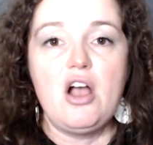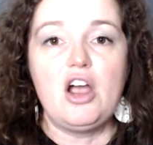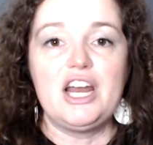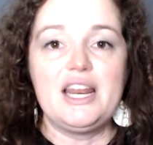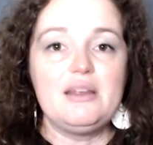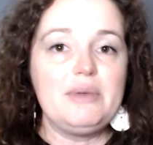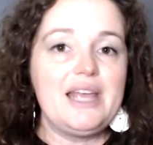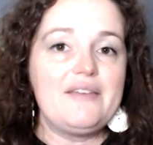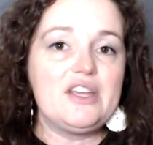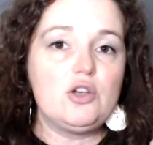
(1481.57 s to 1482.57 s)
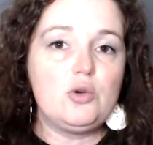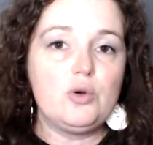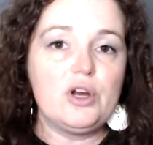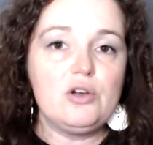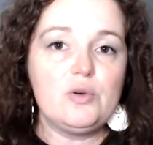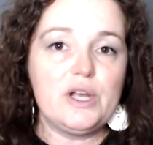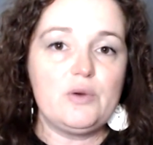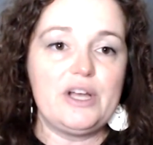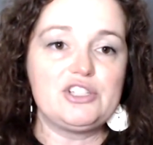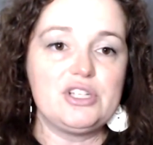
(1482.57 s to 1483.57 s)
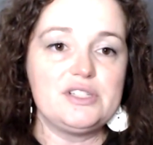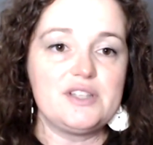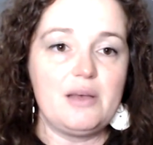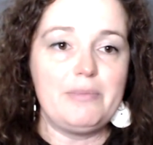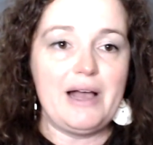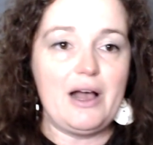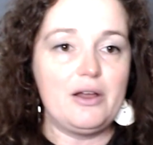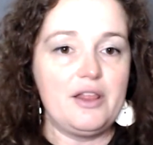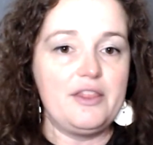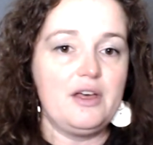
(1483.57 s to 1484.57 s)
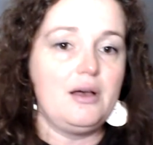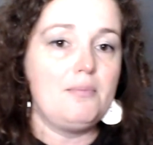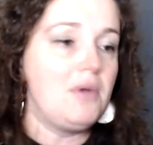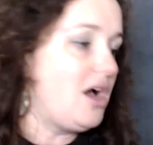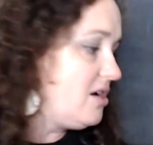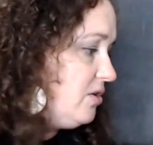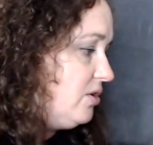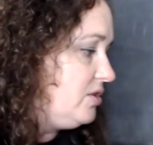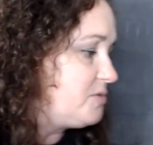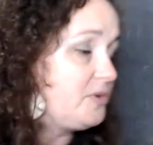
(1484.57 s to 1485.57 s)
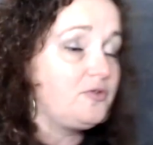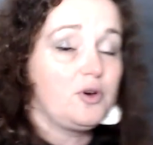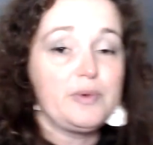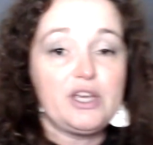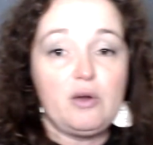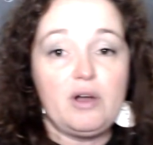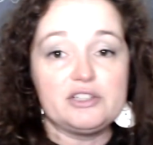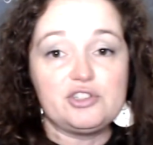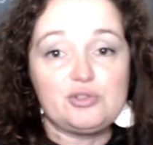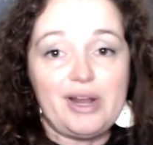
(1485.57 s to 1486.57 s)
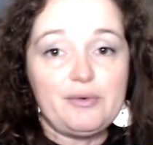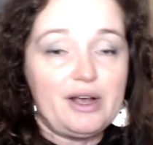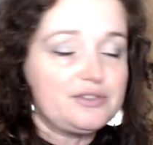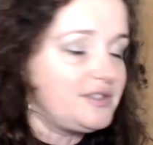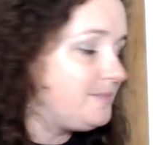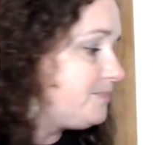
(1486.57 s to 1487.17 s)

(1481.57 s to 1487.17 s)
All right, anybody having real quick questions about the Mongols before we go on to trade routes?